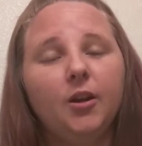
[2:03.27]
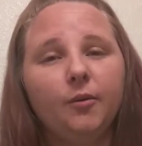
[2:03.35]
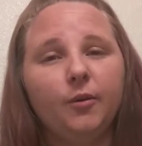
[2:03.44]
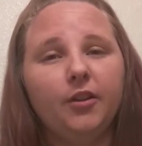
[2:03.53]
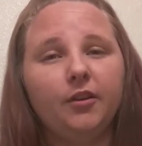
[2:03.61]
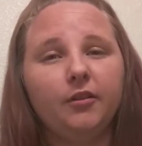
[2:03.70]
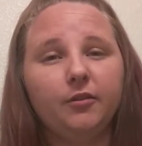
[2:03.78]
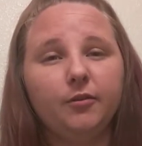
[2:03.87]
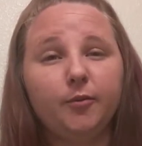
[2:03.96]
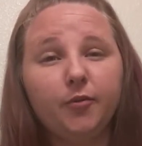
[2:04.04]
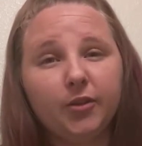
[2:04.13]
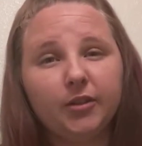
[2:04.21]
with her
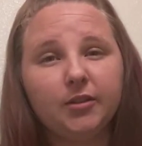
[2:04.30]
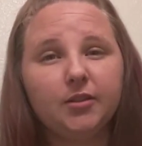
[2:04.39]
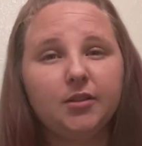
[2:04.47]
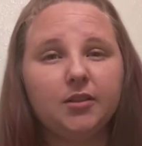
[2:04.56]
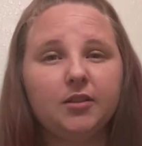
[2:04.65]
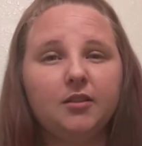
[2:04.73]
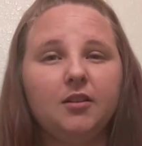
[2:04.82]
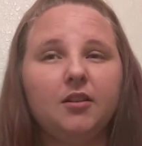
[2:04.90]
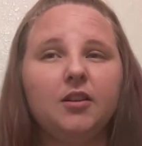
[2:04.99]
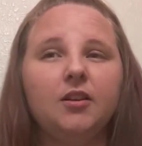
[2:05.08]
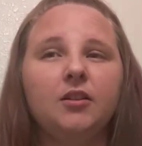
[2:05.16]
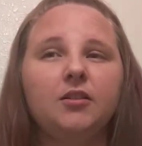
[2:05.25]
little friends.
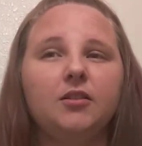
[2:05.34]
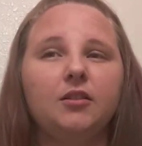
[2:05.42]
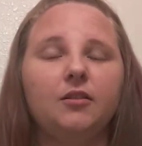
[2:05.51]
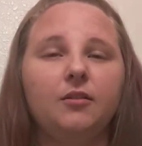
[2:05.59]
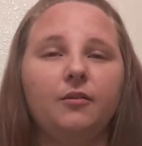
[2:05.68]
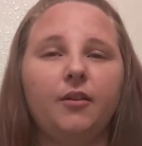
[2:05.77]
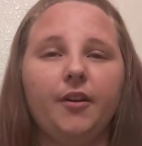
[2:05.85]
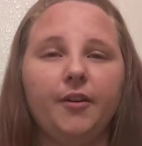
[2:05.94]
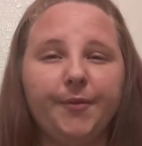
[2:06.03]
So